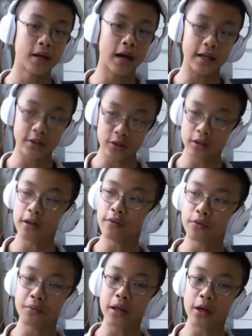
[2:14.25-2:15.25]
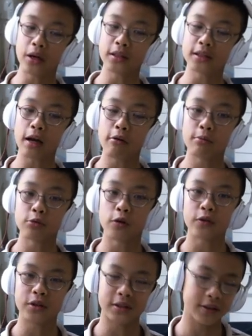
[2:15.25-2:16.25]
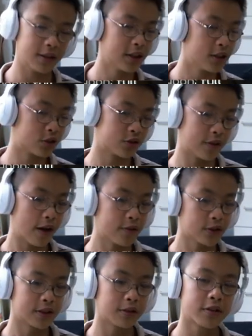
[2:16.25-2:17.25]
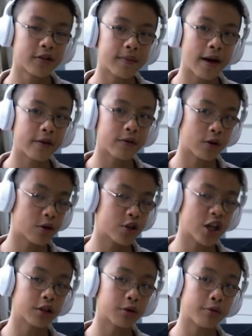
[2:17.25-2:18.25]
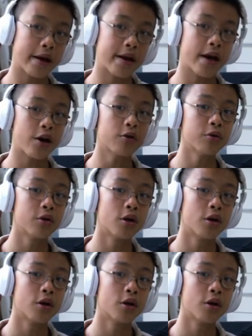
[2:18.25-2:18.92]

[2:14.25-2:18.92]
I still love playing on the Skyrim server. It's a survival series of mine on the channel right now.